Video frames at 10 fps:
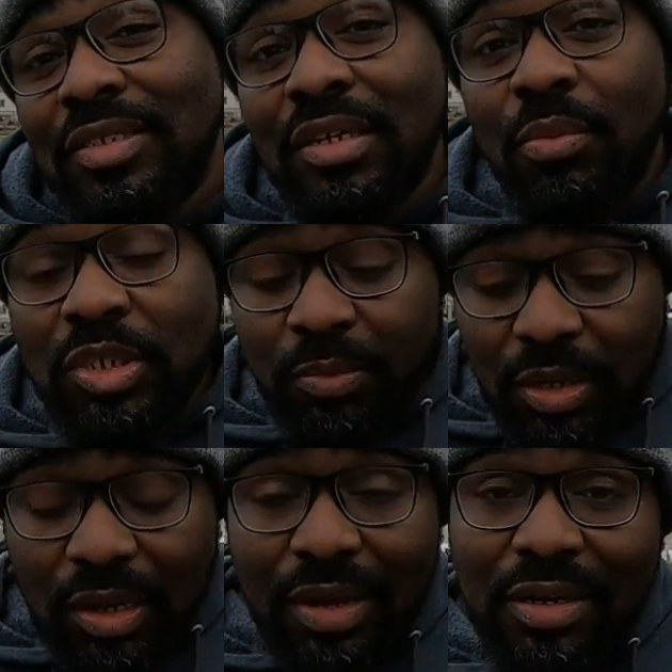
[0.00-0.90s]
done, which I'm
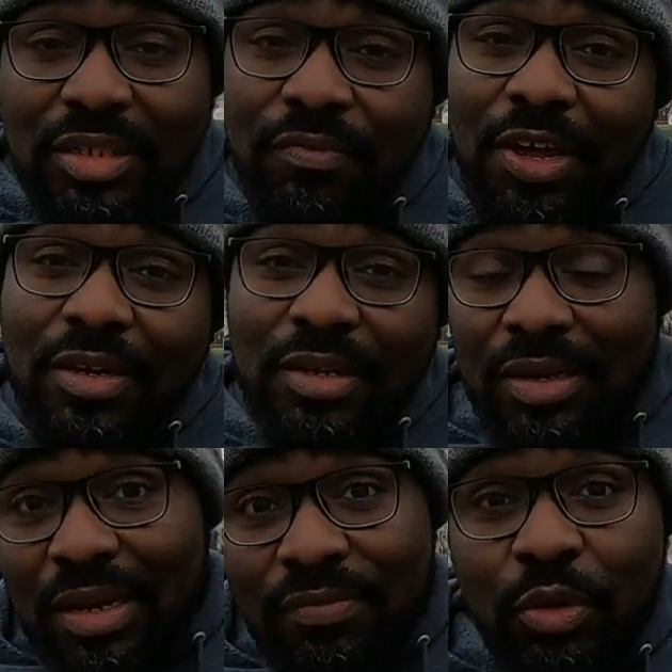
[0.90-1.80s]
really liking, is the fact that
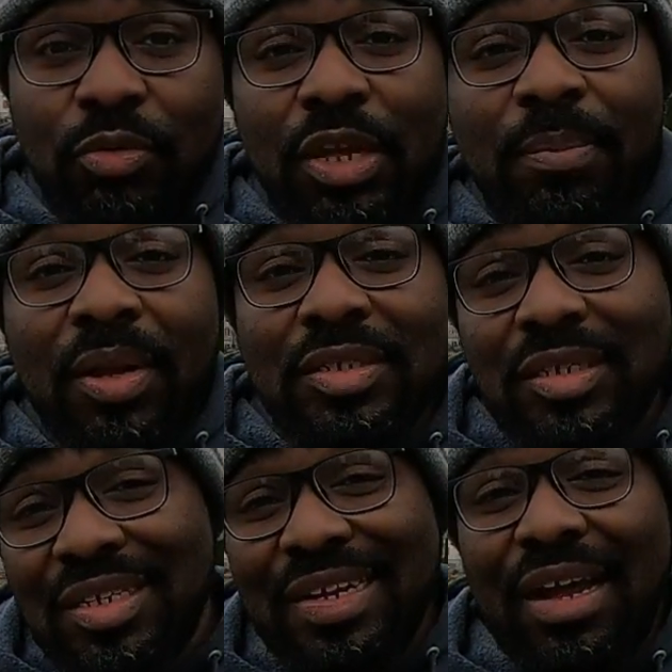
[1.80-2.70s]
they gave you the
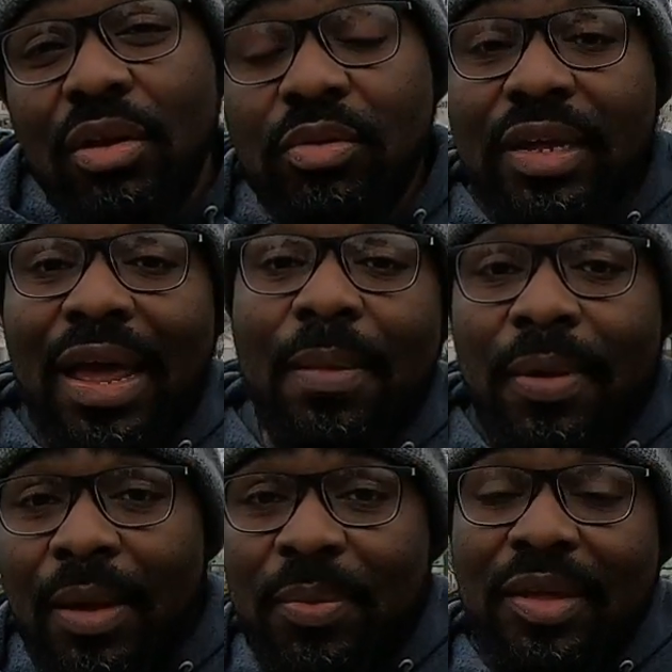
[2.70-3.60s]
ability to download the
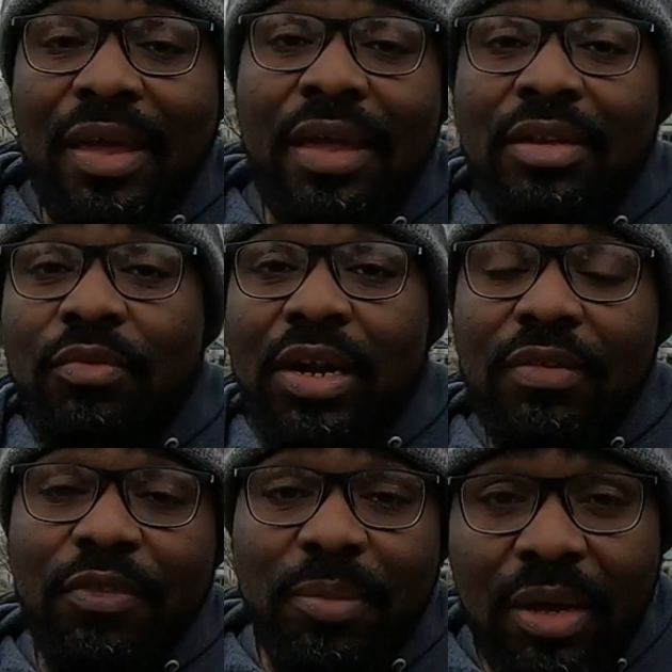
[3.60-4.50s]
app APK
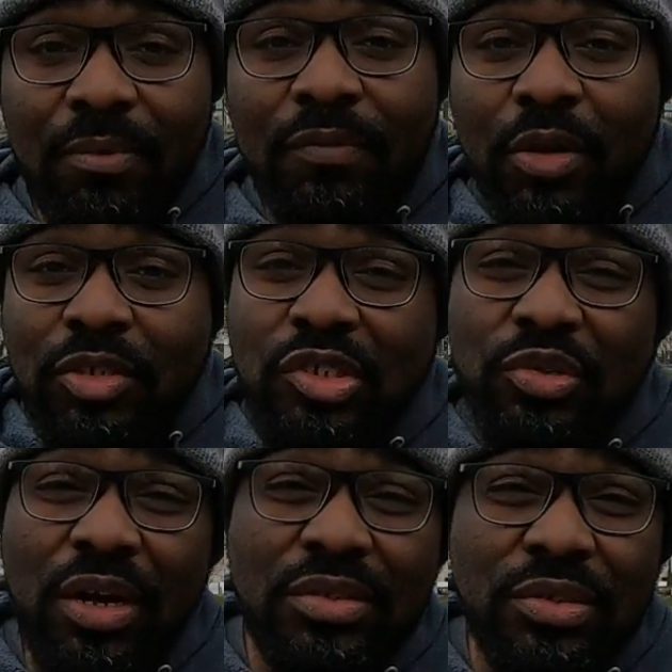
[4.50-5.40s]
directly from them versus
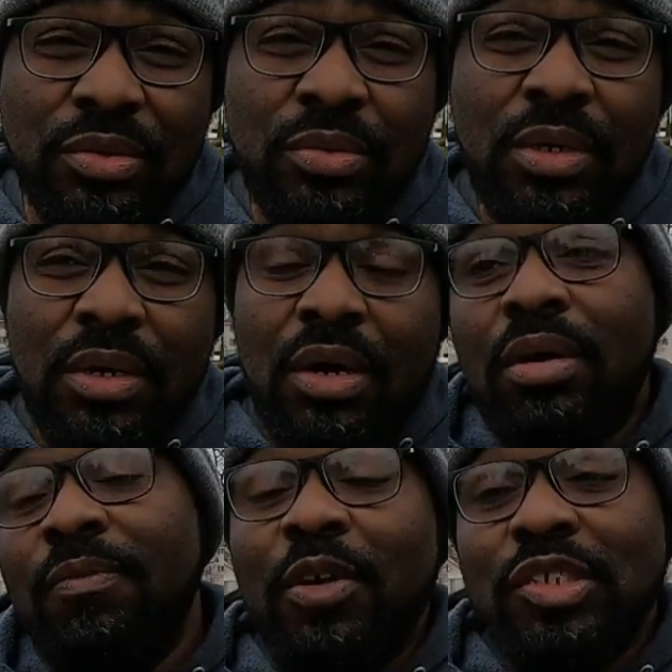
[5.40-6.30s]

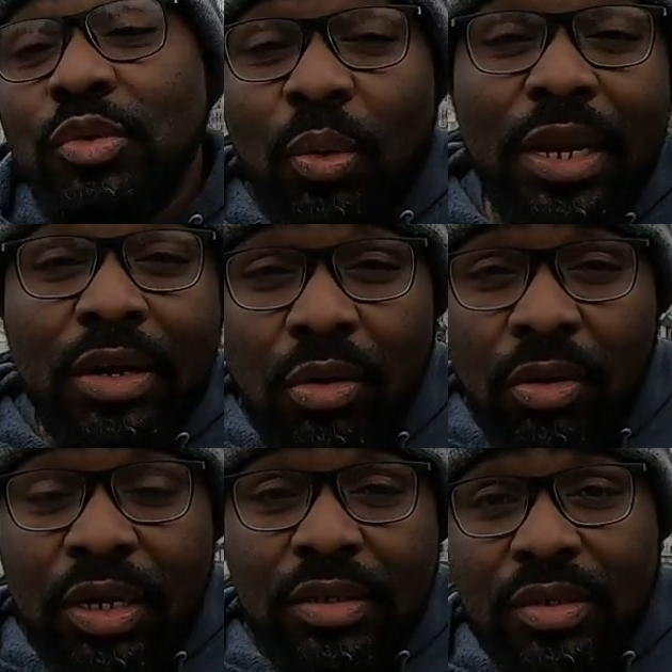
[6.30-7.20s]
versus waiting
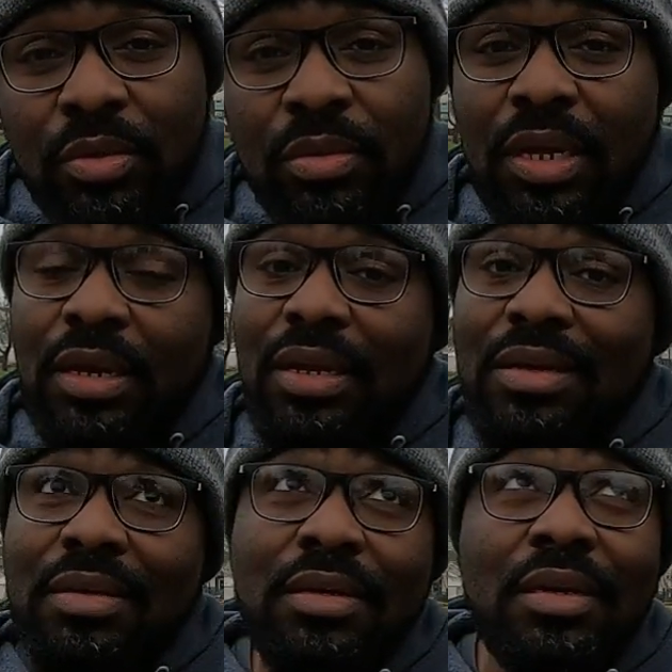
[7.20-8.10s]
on it to get
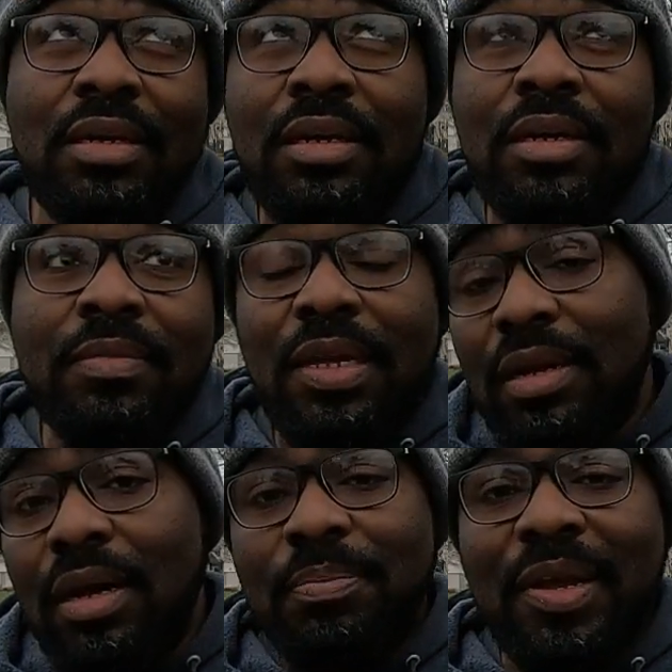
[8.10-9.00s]

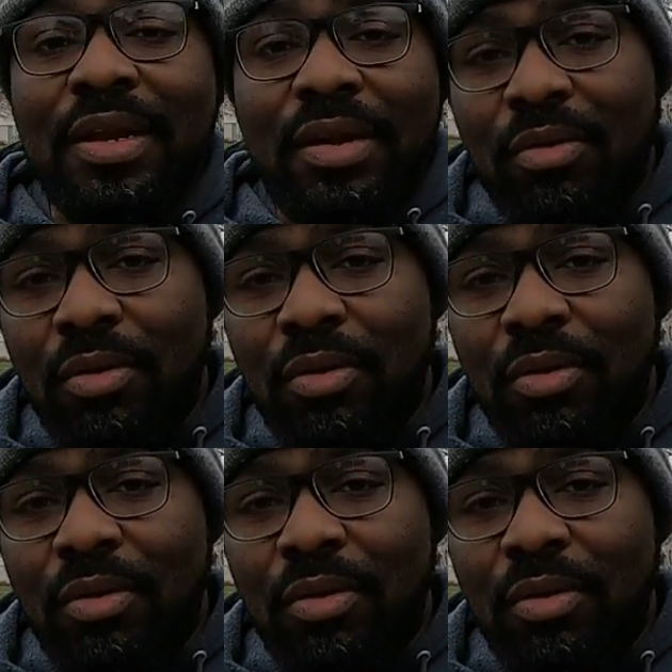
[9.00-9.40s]
updated